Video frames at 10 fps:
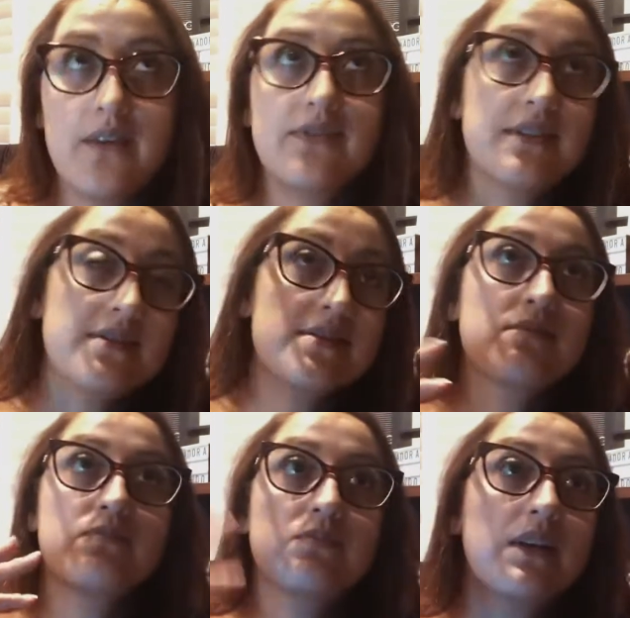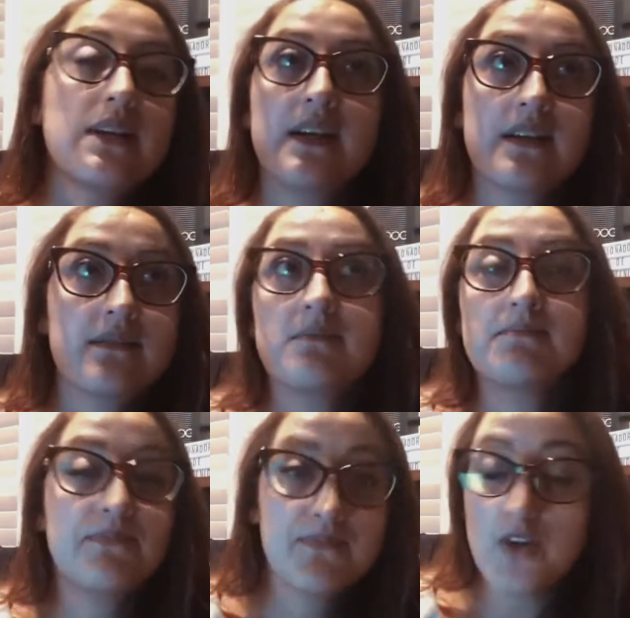have this like
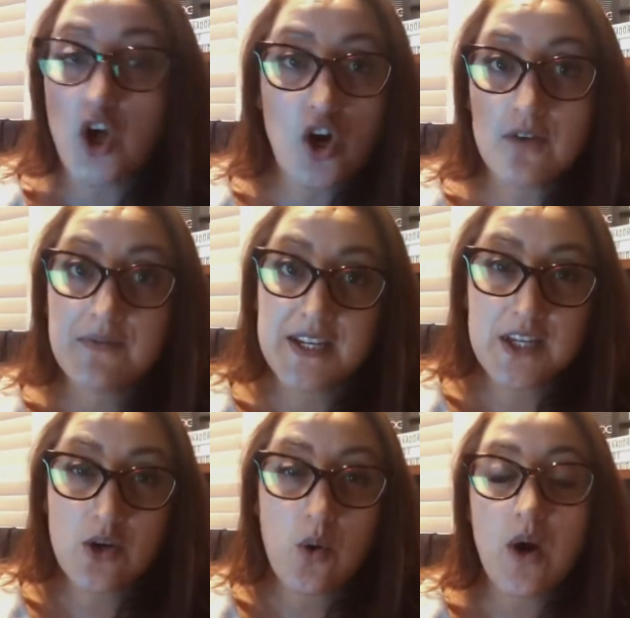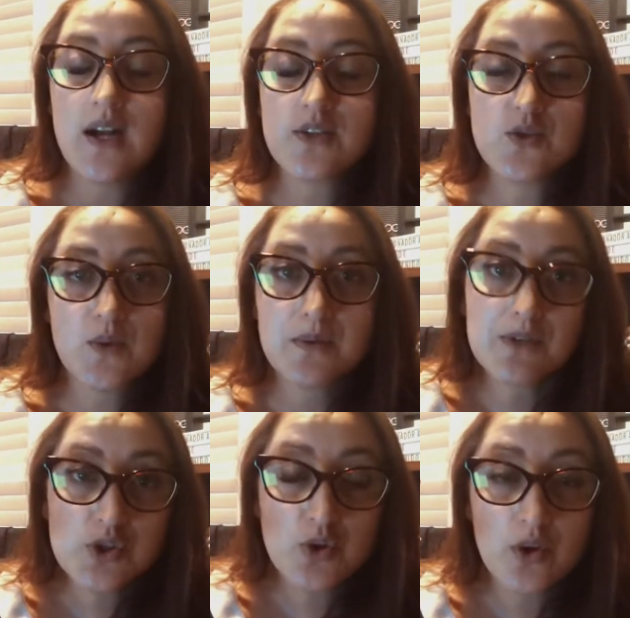long video. I just wanna
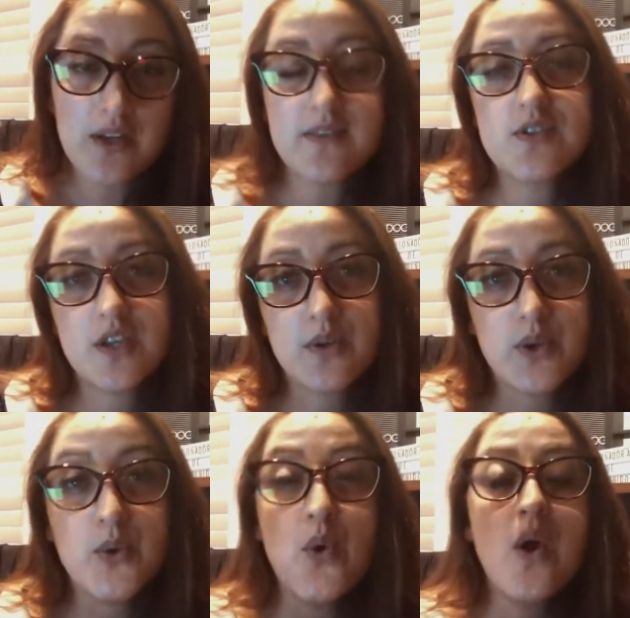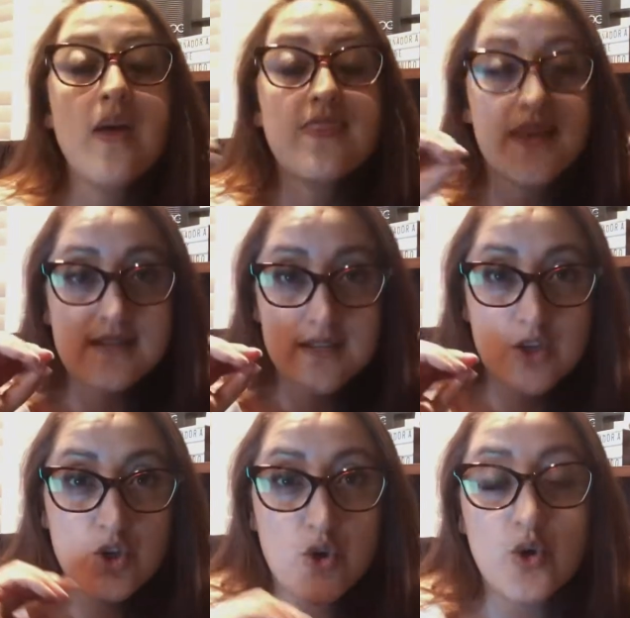be short and tell you that's a
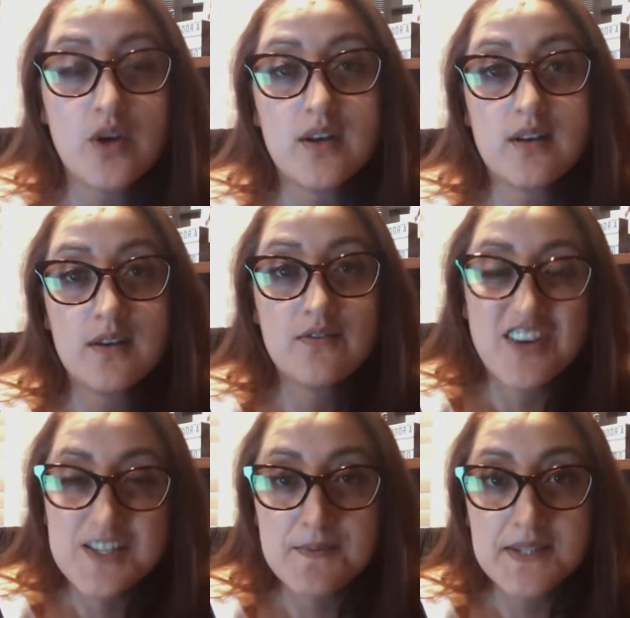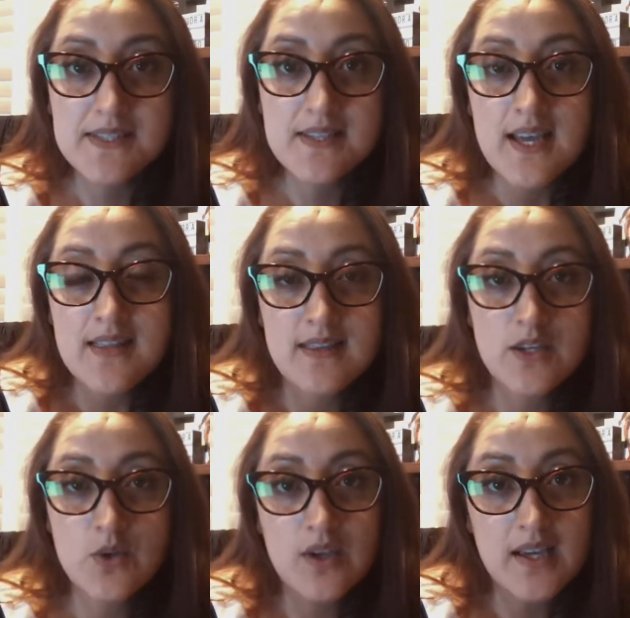good investment
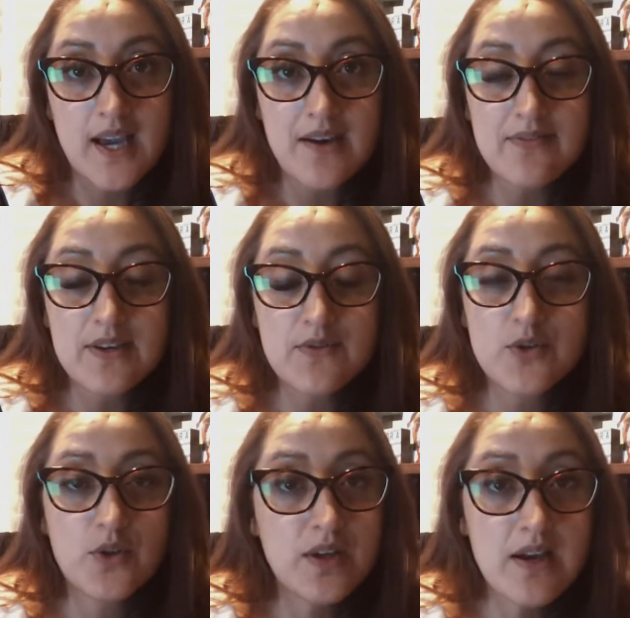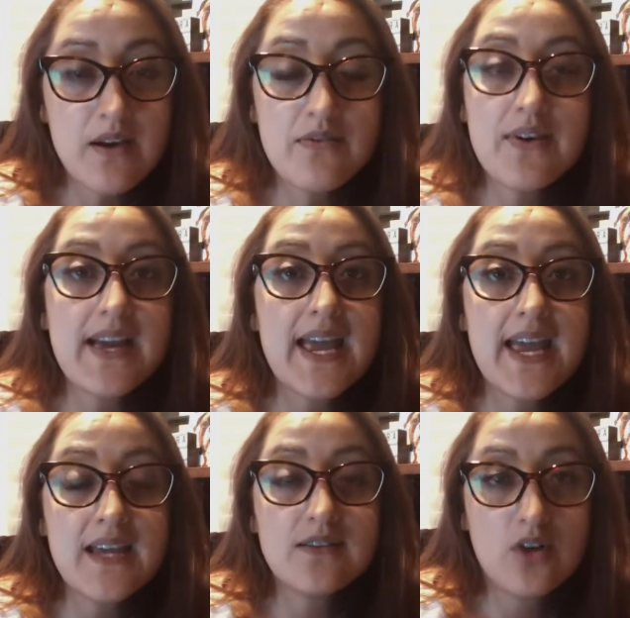that you can have. If you're gonna have
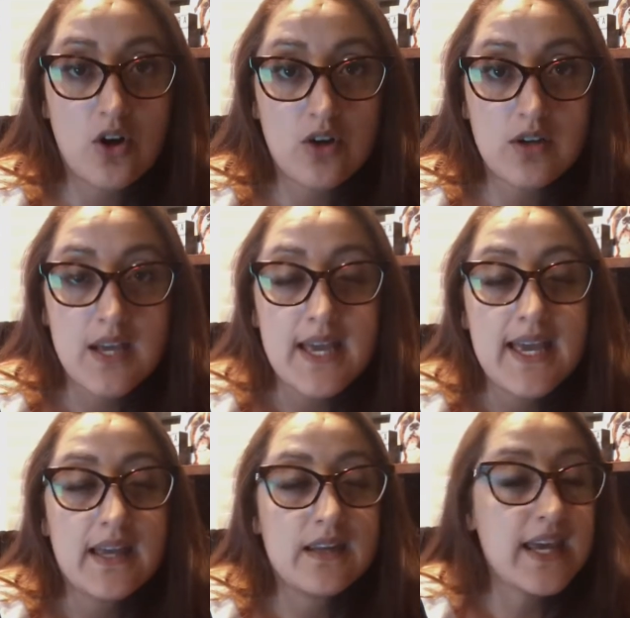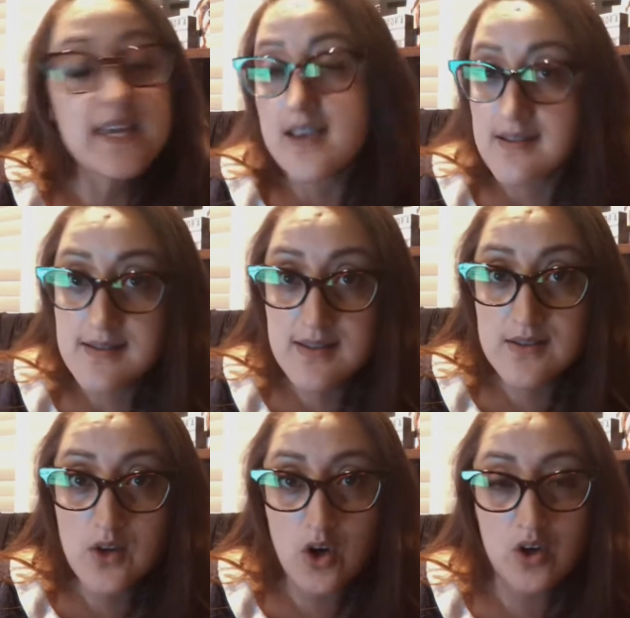a dog, an
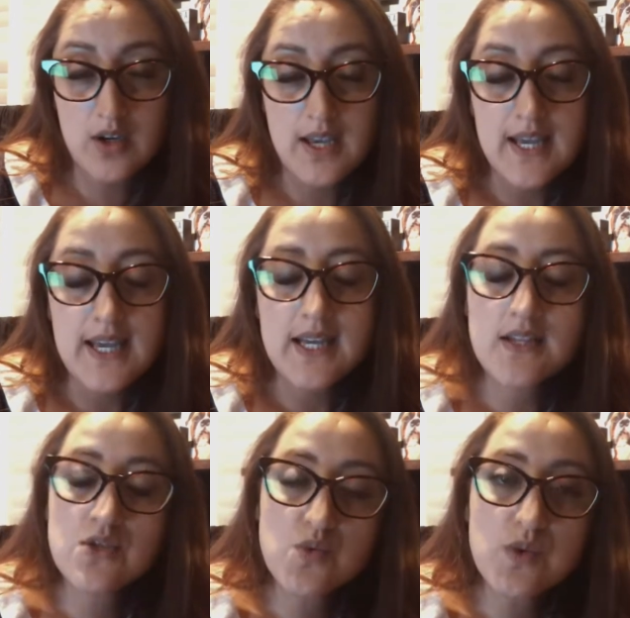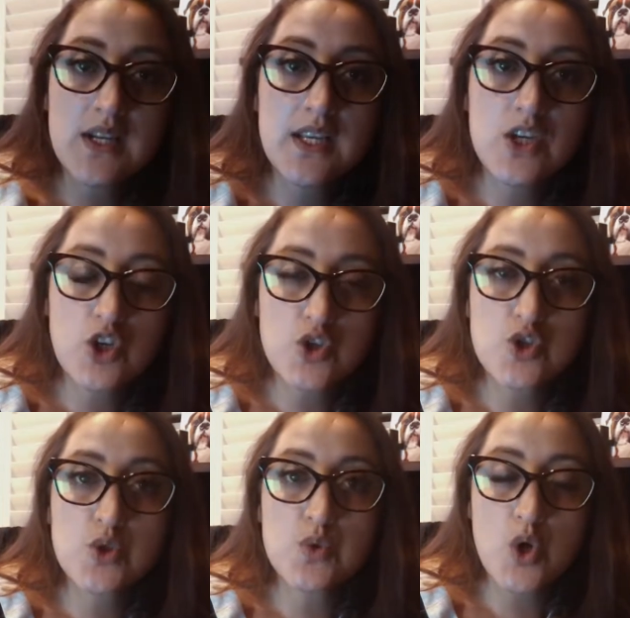AKC dog, it's really
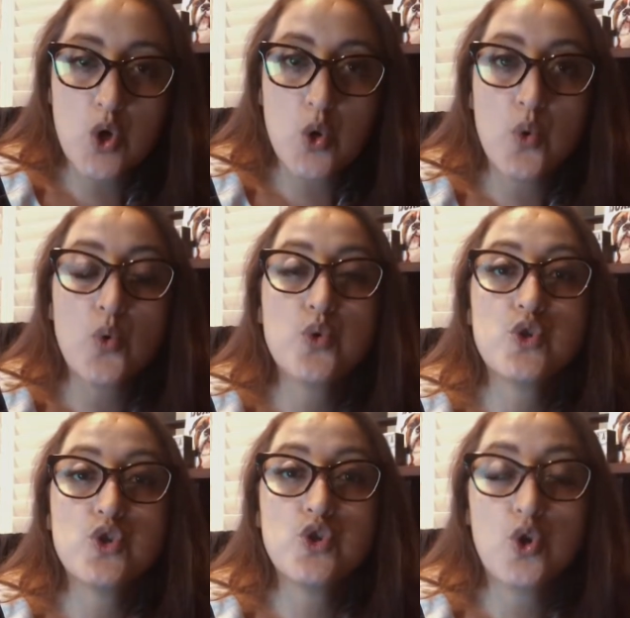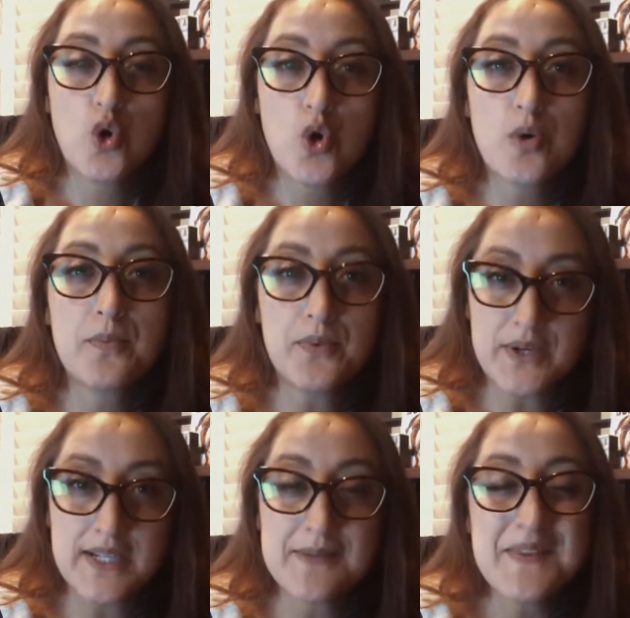good to know your
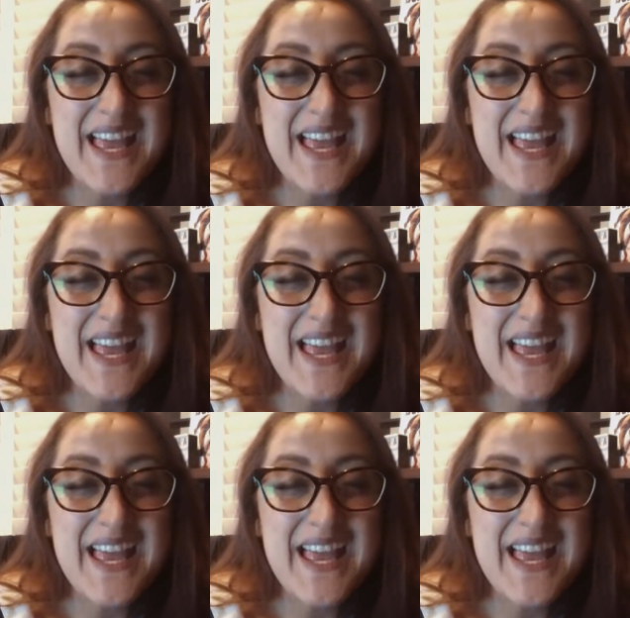breed.